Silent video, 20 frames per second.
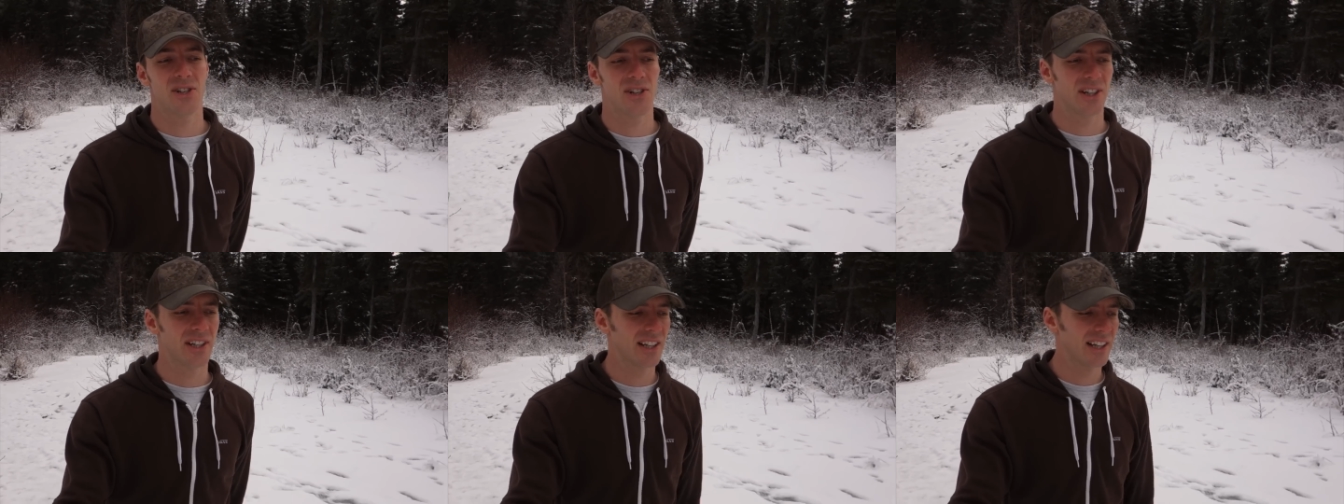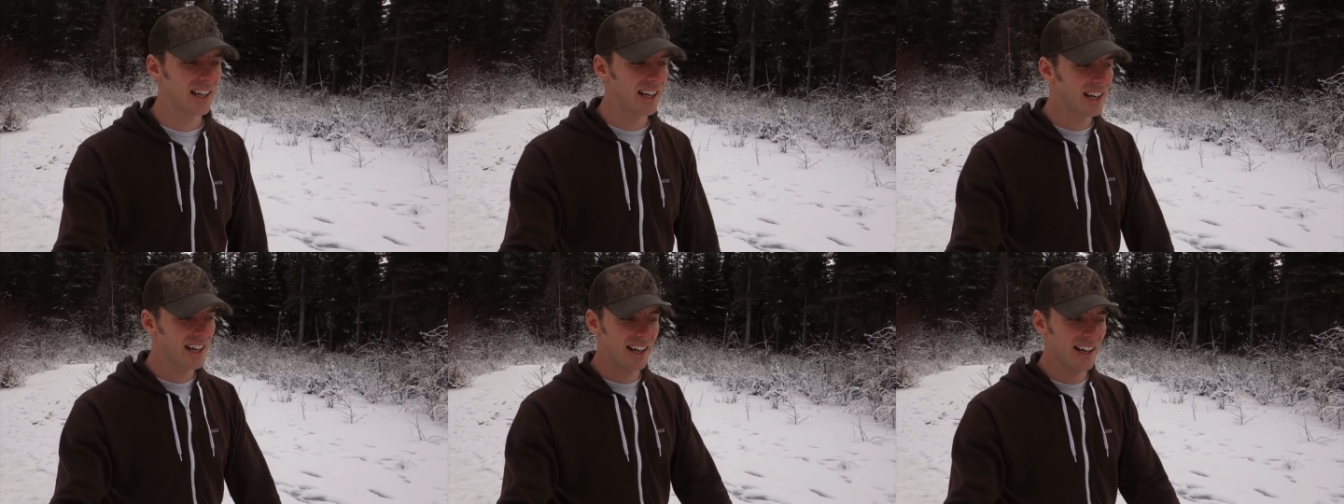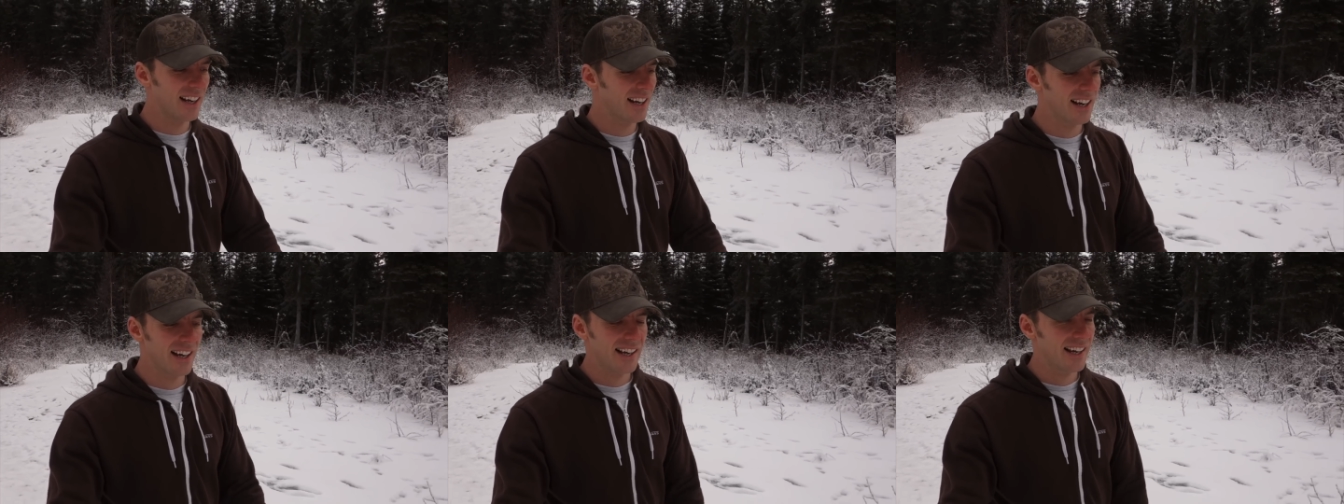
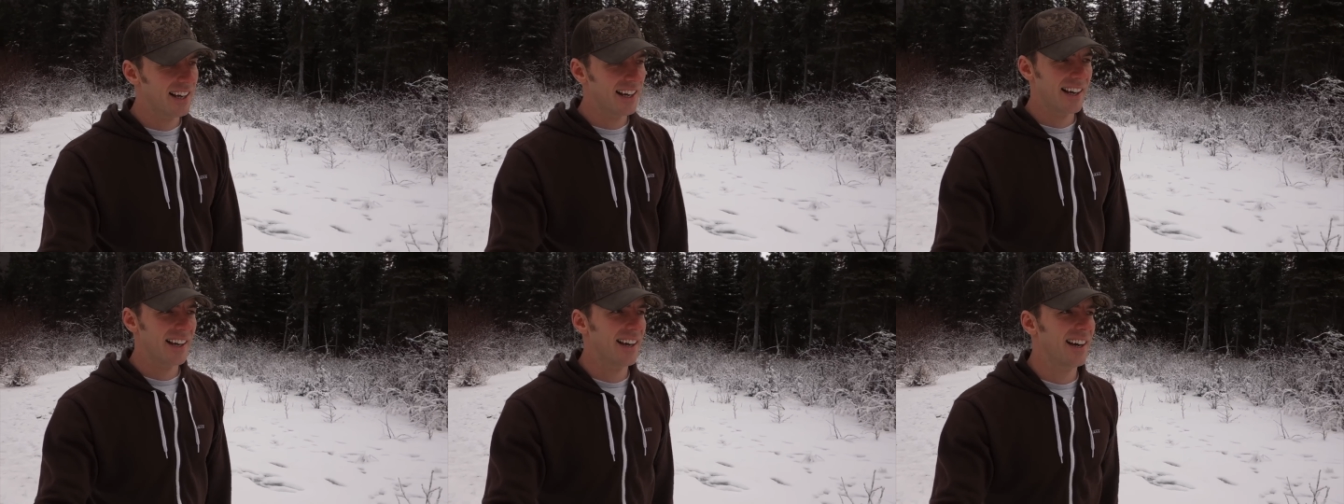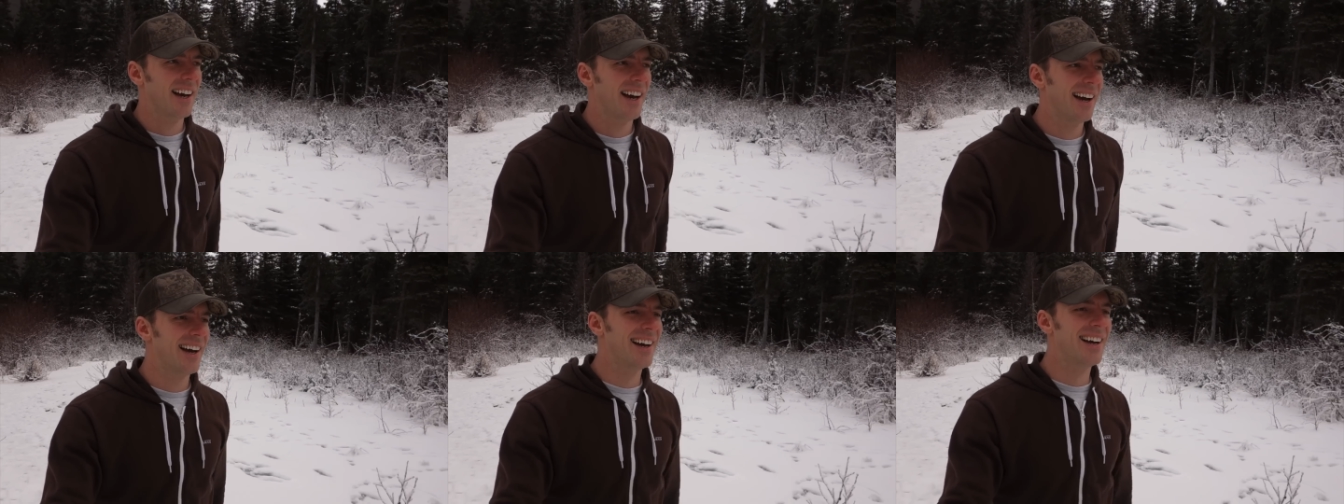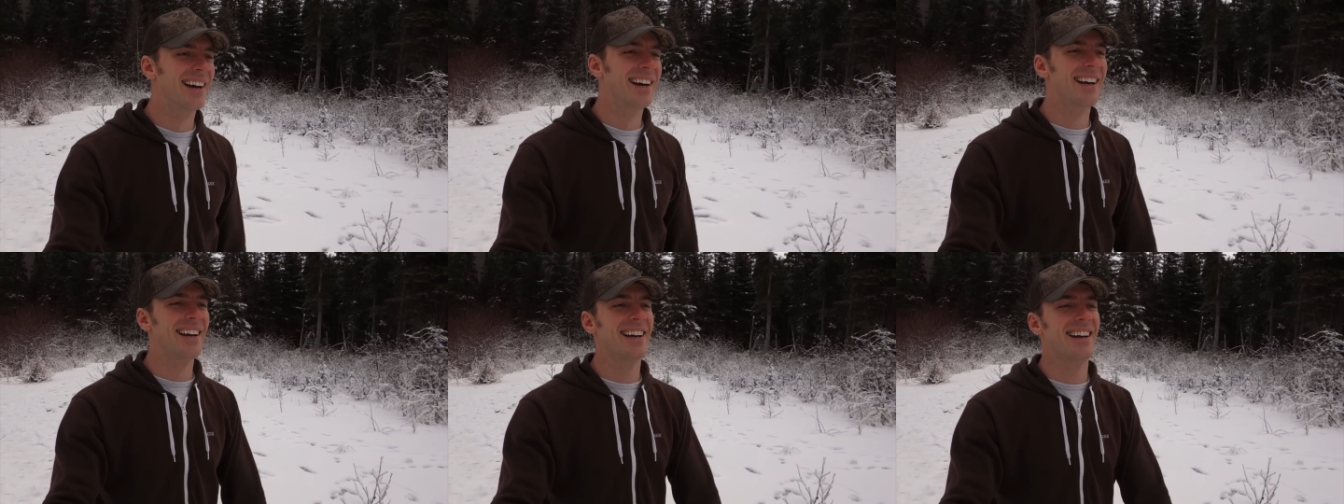
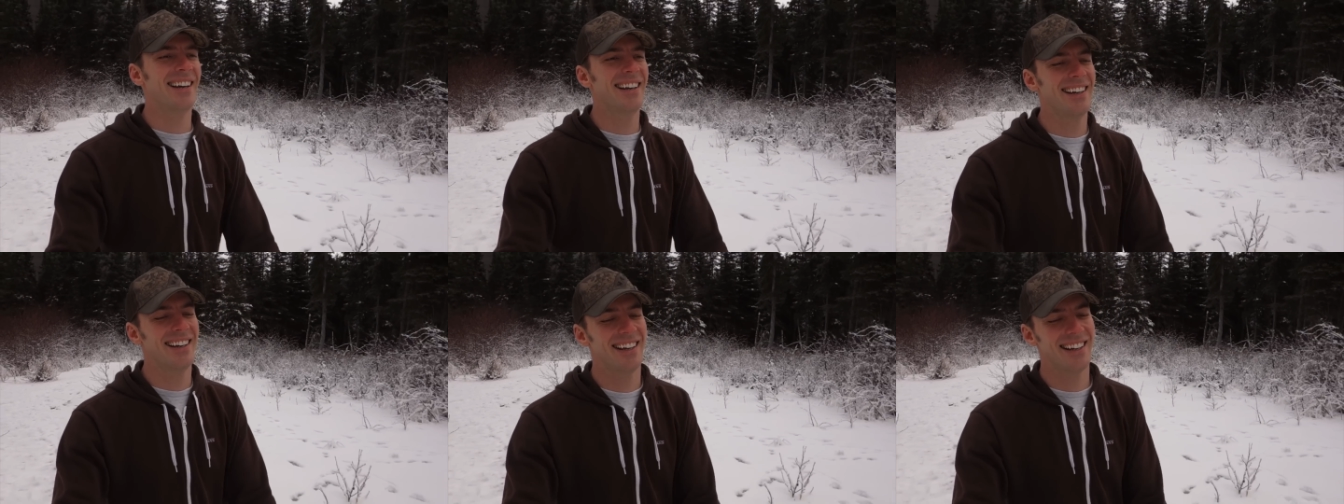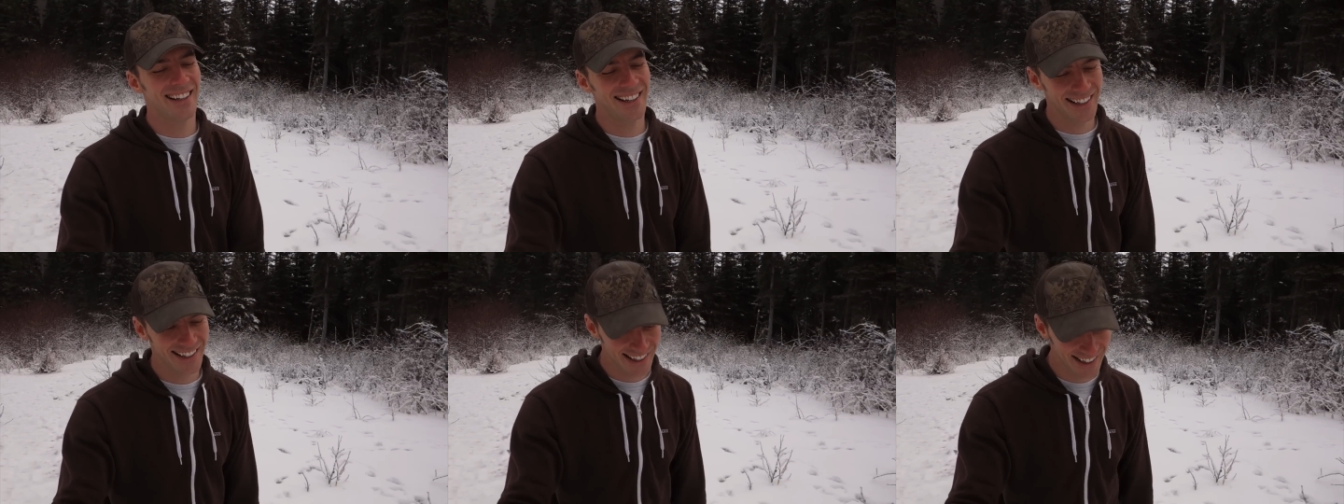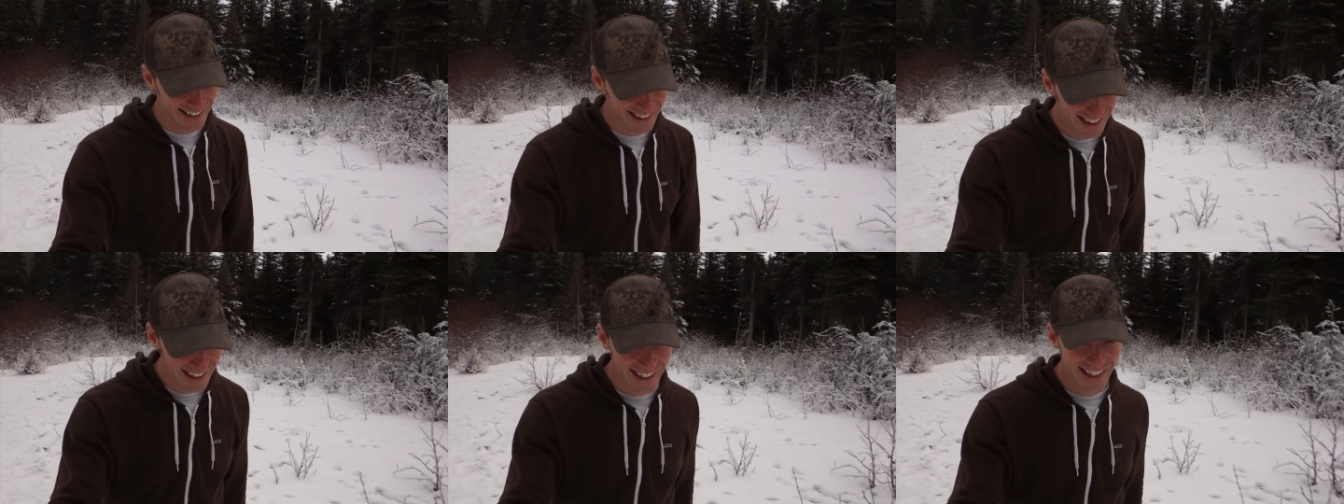
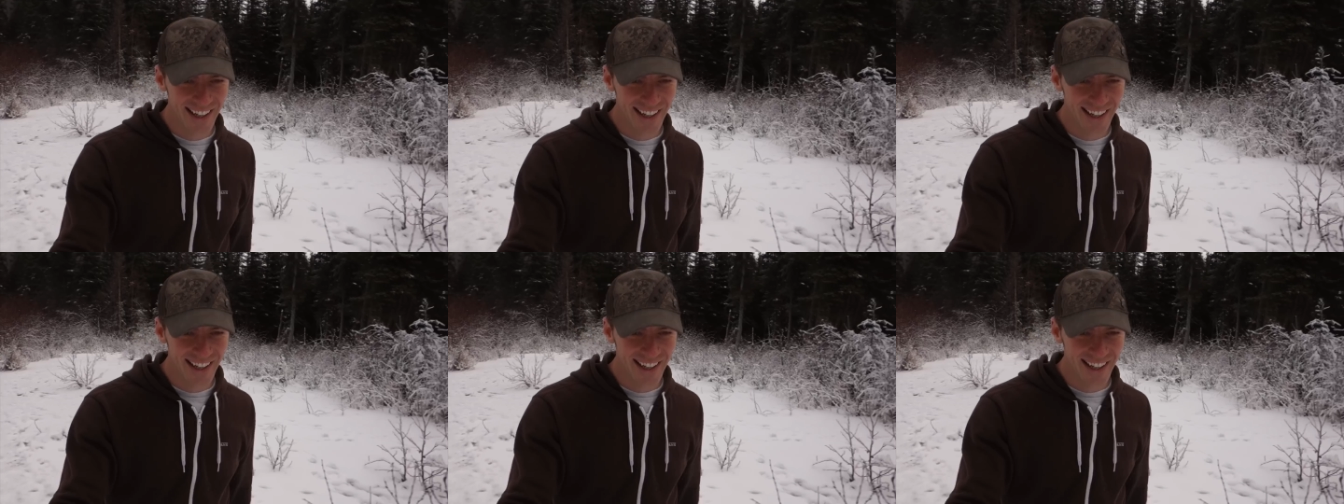it?